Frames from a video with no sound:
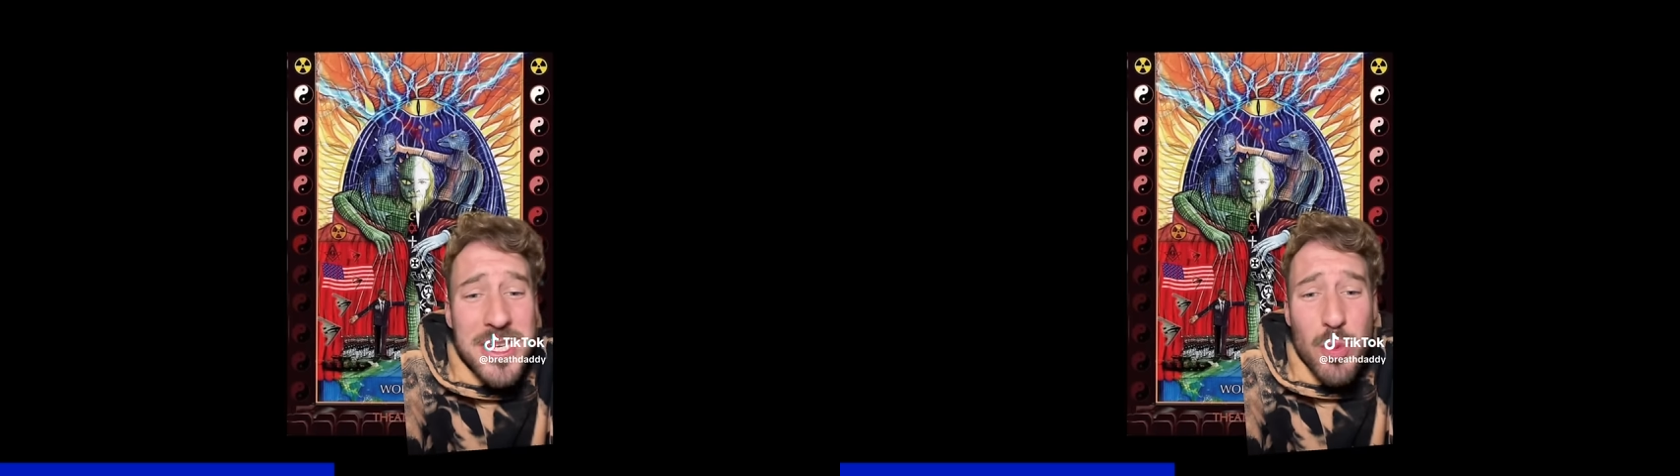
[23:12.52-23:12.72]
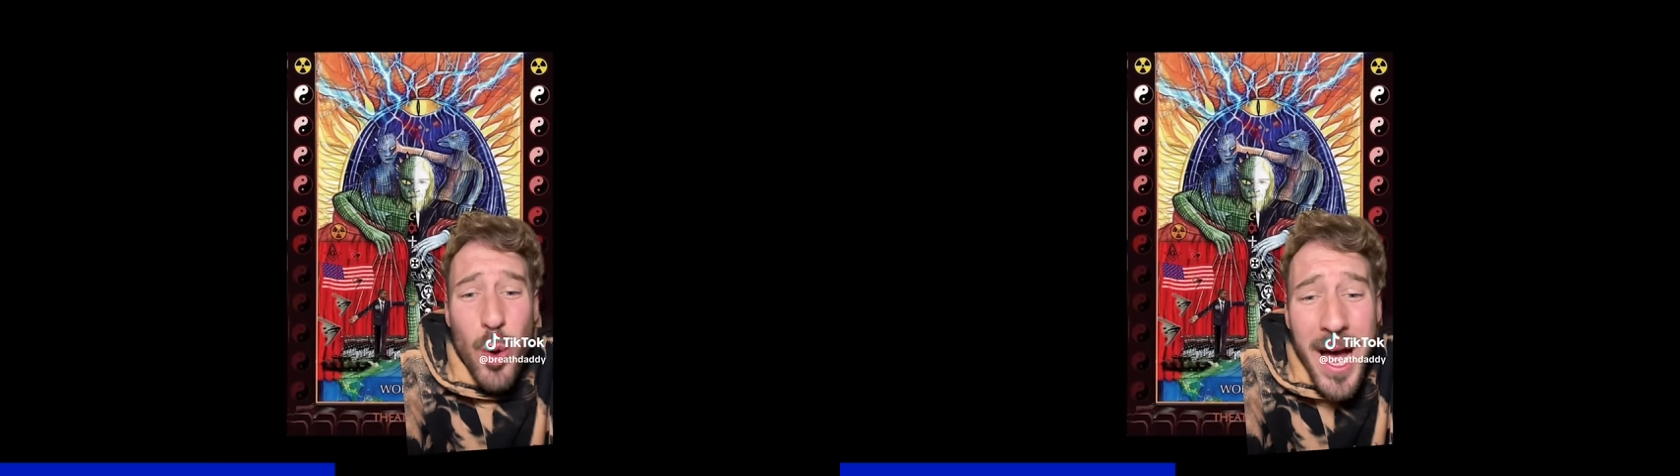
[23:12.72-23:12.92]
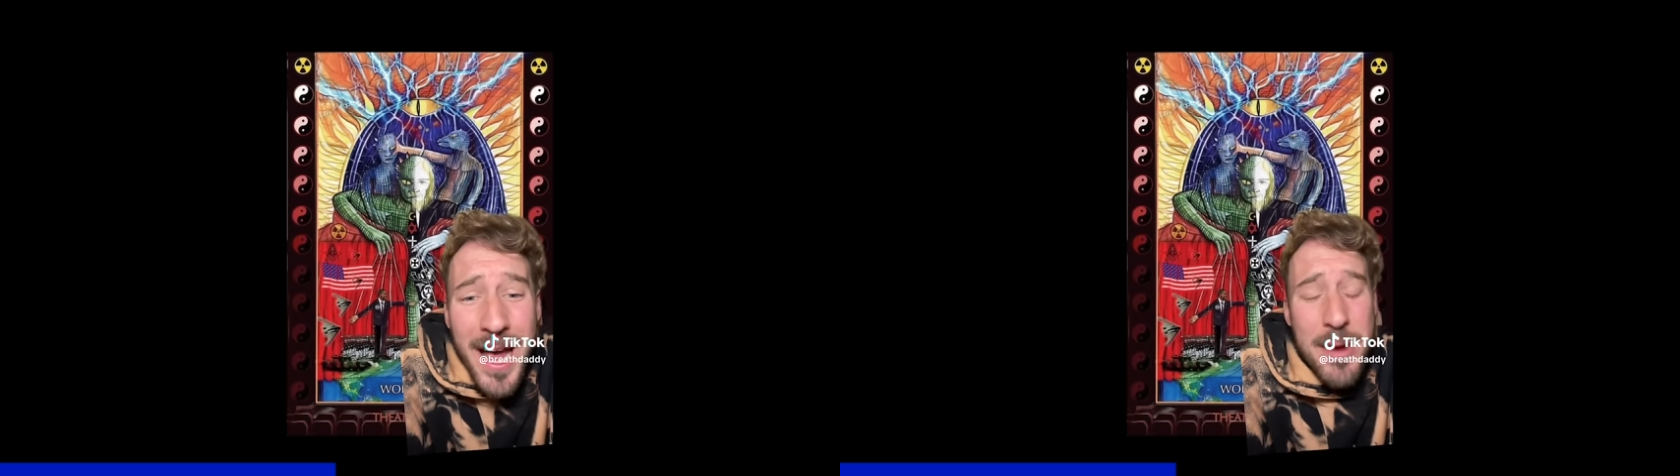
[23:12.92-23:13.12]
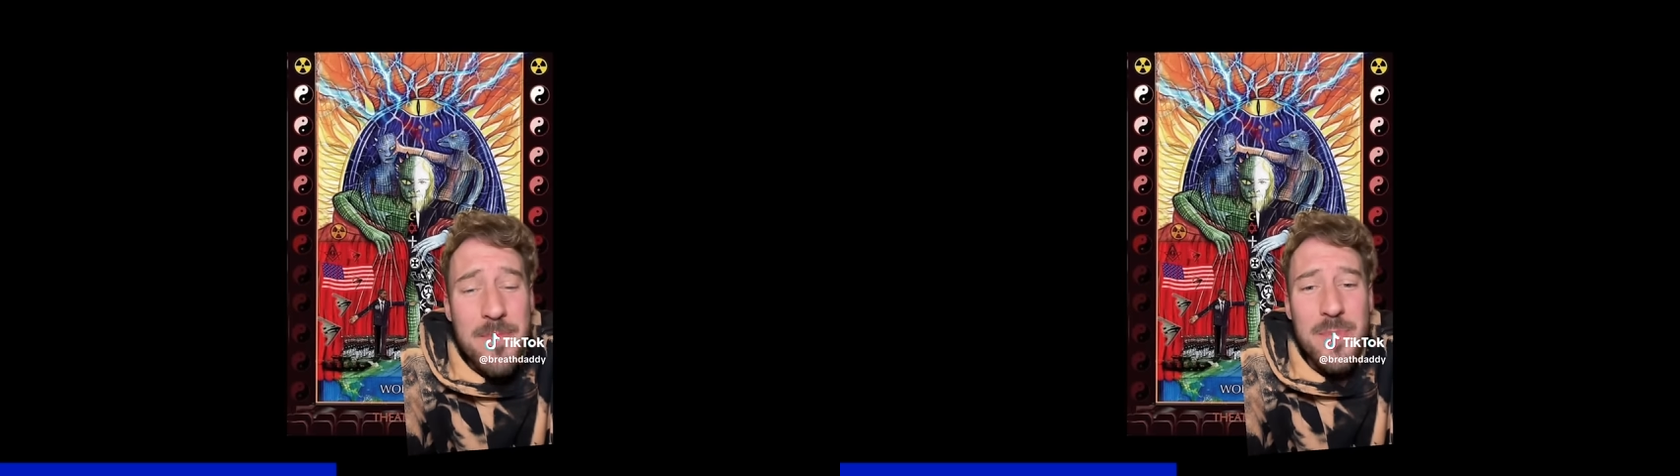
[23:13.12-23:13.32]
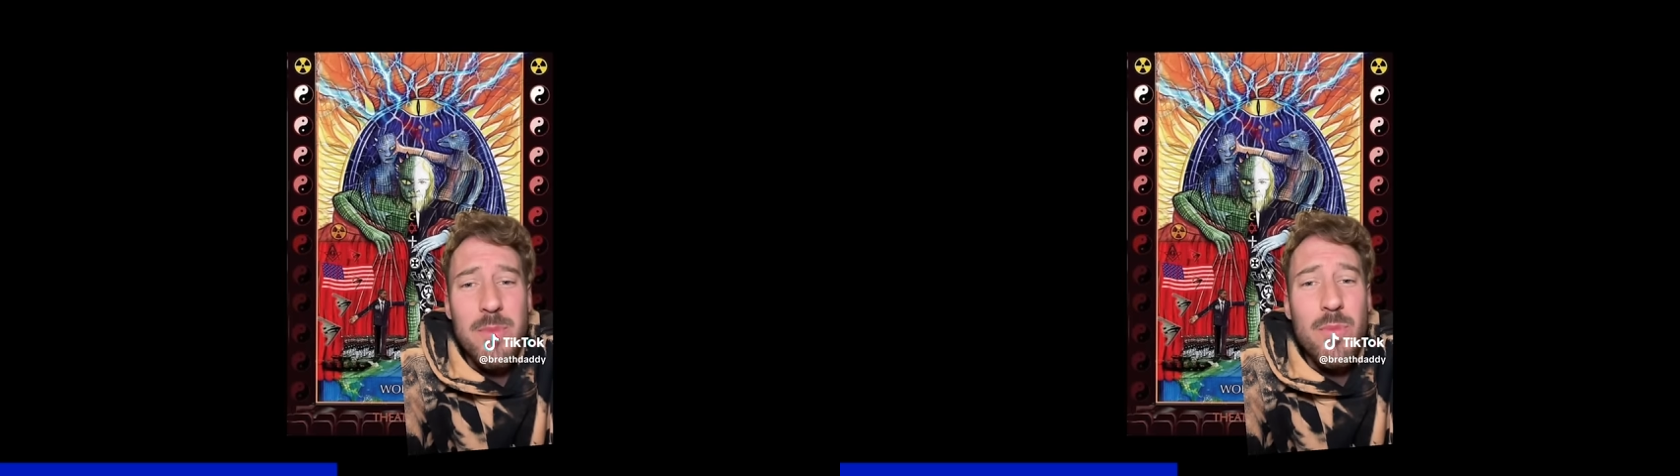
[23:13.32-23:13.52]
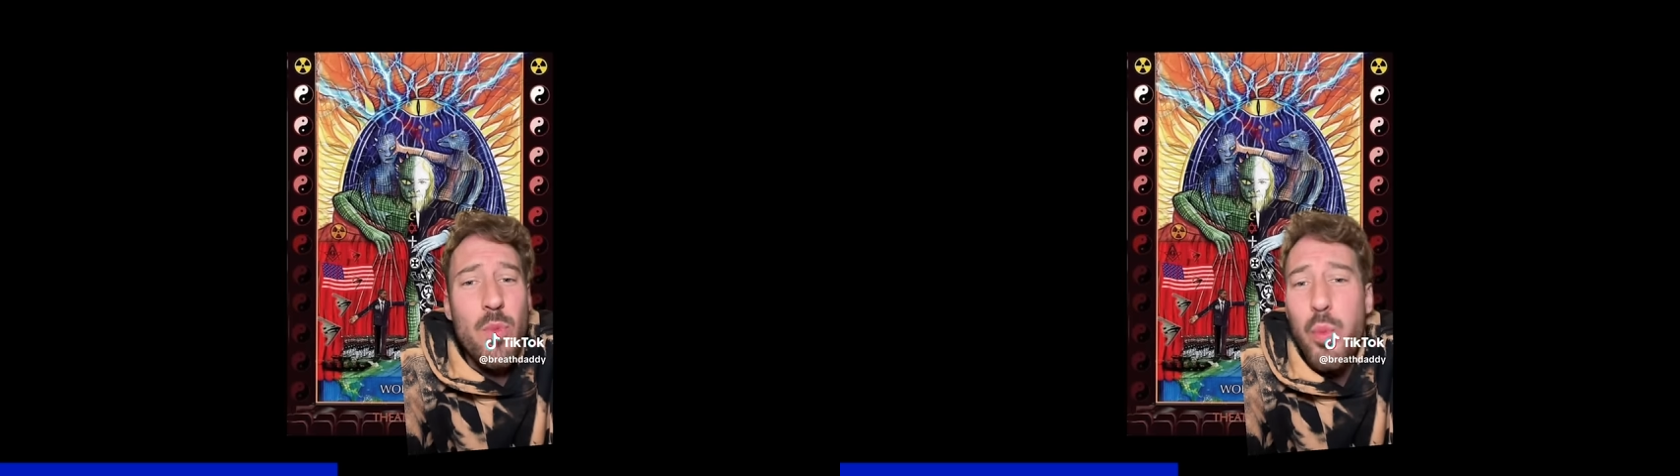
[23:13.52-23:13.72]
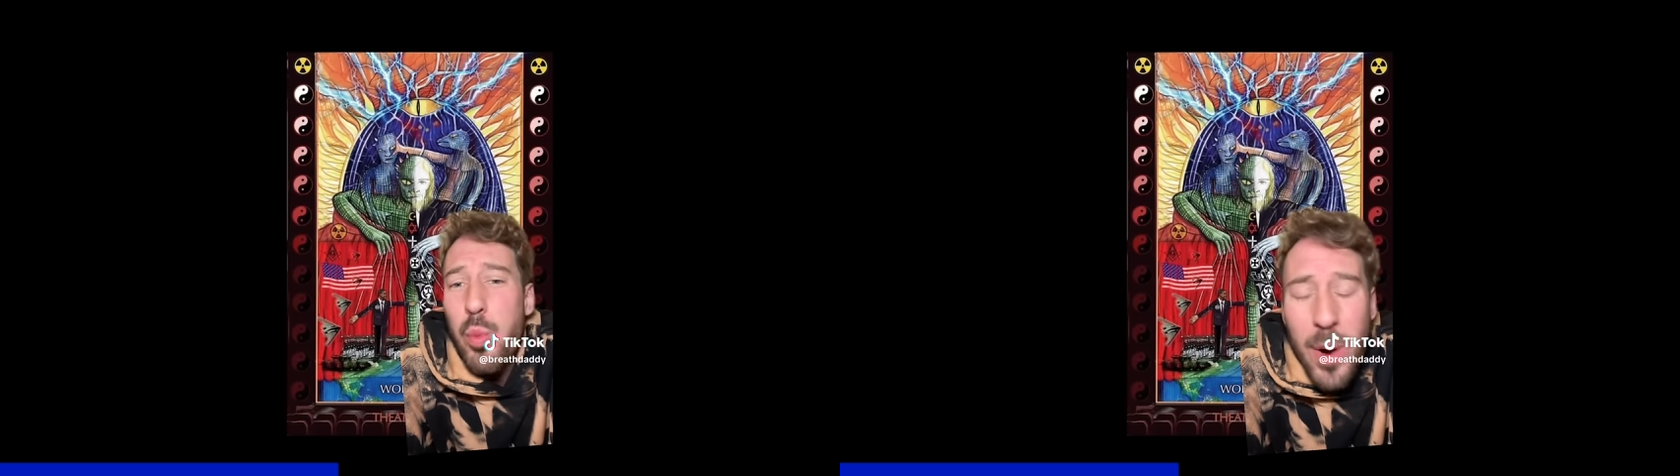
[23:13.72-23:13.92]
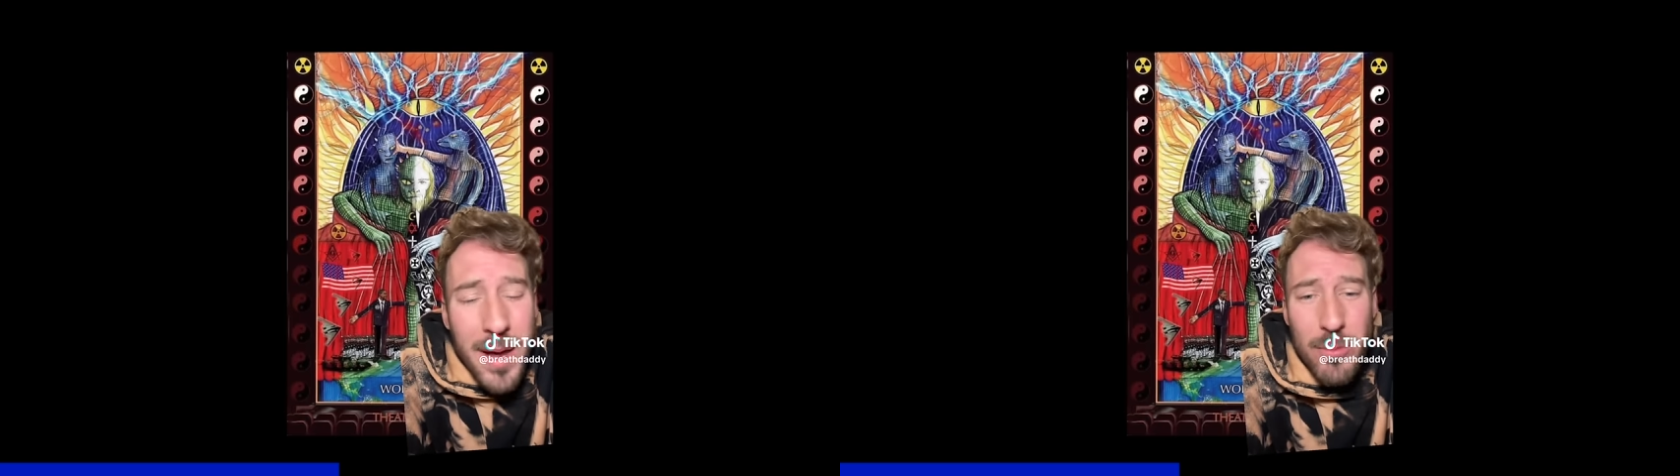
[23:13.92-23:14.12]
why?
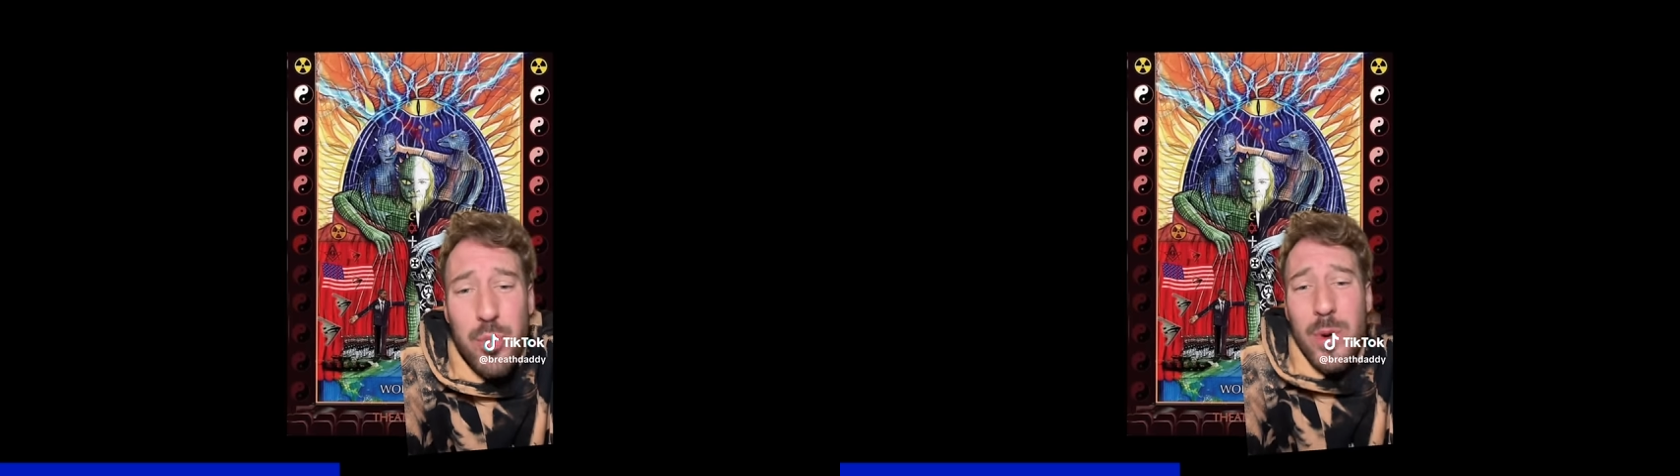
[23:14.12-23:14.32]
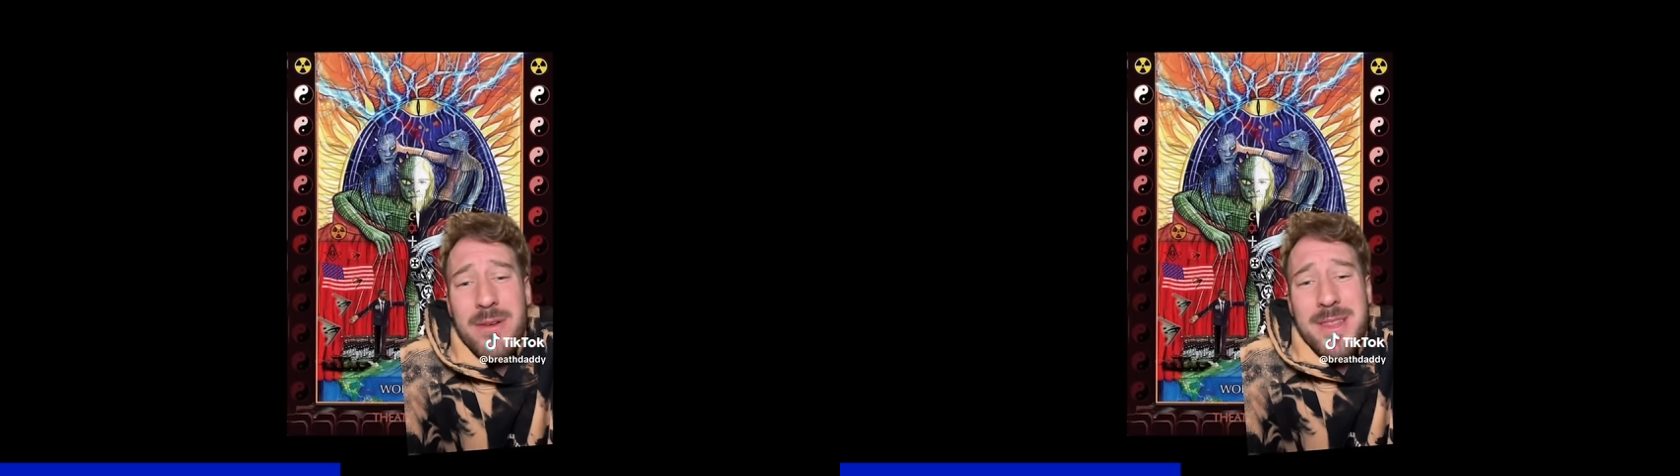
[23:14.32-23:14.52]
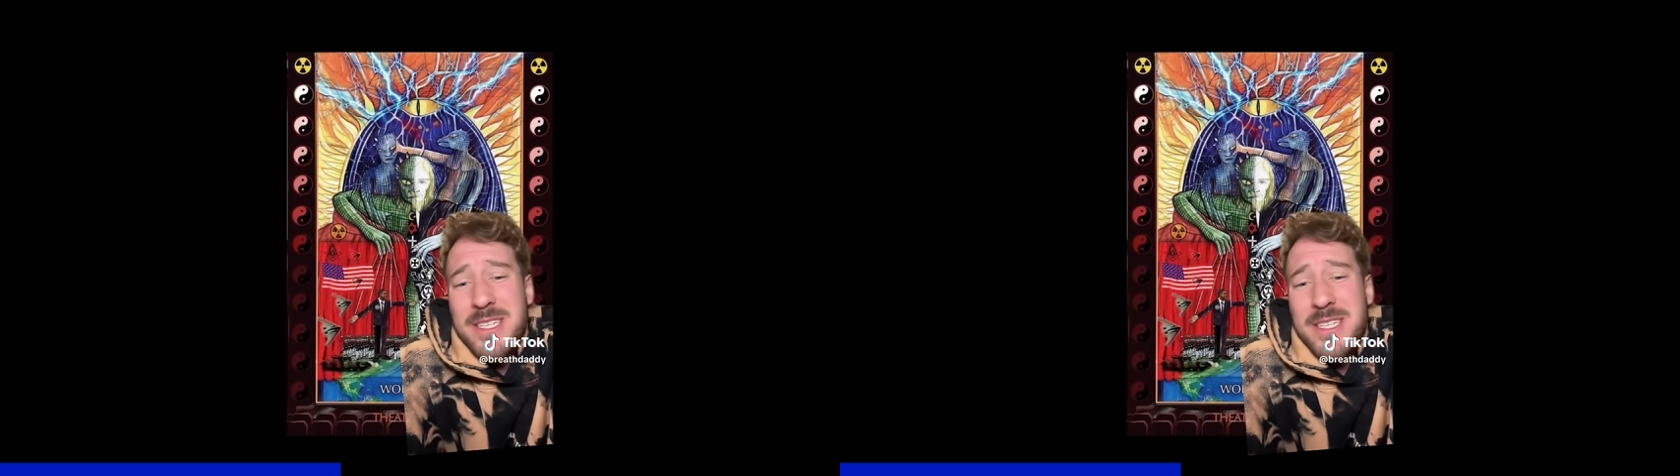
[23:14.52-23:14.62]
What are these